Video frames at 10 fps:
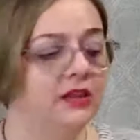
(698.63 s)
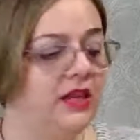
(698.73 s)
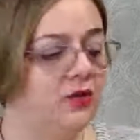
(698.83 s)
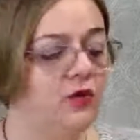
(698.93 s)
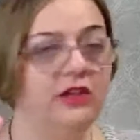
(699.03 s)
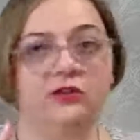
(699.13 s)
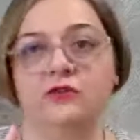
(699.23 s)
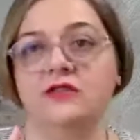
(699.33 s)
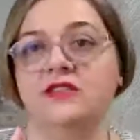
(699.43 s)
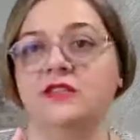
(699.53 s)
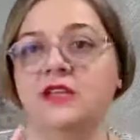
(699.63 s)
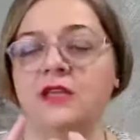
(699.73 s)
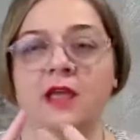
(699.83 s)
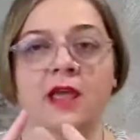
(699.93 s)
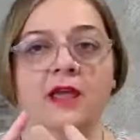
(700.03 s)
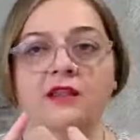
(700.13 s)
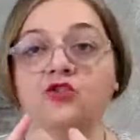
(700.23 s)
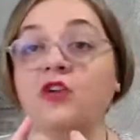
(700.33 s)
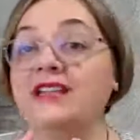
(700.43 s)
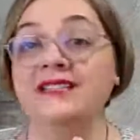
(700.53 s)
They want to see
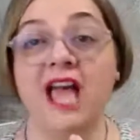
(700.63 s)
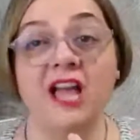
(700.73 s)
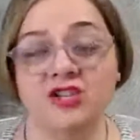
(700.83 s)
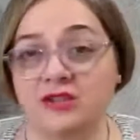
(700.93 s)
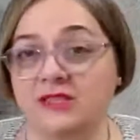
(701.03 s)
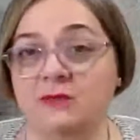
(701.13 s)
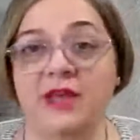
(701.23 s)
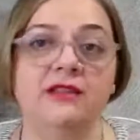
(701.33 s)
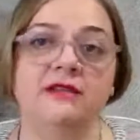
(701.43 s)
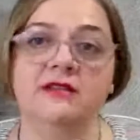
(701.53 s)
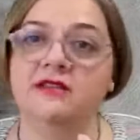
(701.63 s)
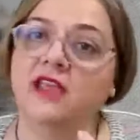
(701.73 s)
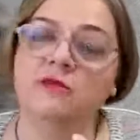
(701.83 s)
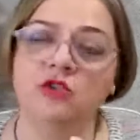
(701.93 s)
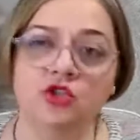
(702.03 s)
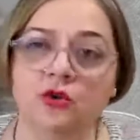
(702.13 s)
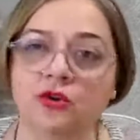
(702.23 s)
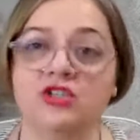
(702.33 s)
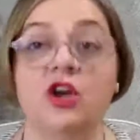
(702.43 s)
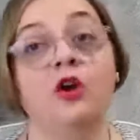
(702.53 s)
transactions made at the same
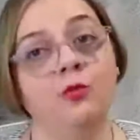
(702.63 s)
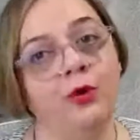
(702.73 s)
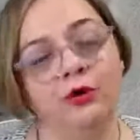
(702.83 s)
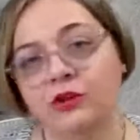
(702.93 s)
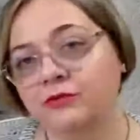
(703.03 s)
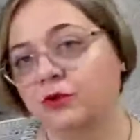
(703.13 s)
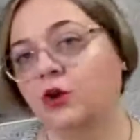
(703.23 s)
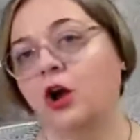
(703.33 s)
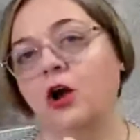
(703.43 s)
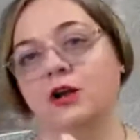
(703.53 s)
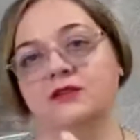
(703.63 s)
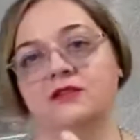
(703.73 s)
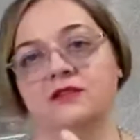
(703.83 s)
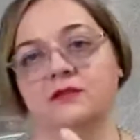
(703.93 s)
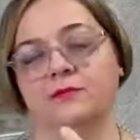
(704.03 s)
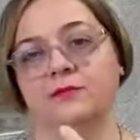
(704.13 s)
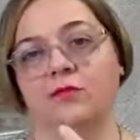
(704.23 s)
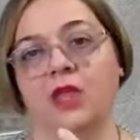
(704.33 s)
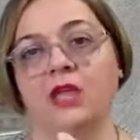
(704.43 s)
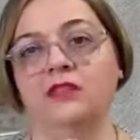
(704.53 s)
stores on both of your cards.
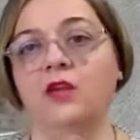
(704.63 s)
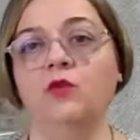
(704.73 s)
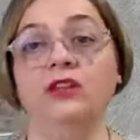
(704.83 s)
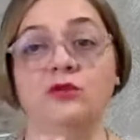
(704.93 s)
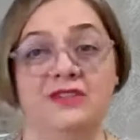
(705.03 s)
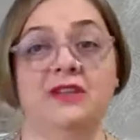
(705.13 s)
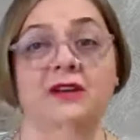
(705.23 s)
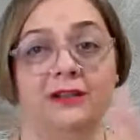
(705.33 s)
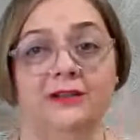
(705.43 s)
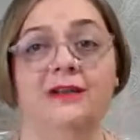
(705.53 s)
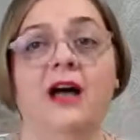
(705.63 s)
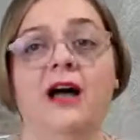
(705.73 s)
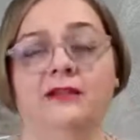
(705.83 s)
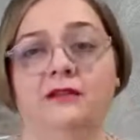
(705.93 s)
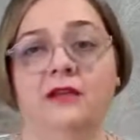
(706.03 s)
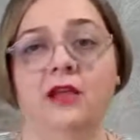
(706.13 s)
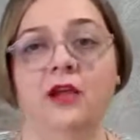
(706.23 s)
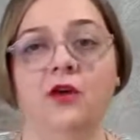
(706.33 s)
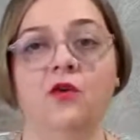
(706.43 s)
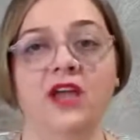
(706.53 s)
They want to see a lot.
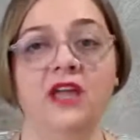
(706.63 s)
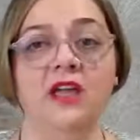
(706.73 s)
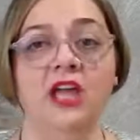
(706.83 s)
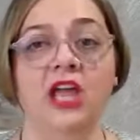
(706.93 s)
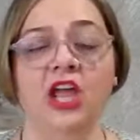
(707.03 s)
Okay.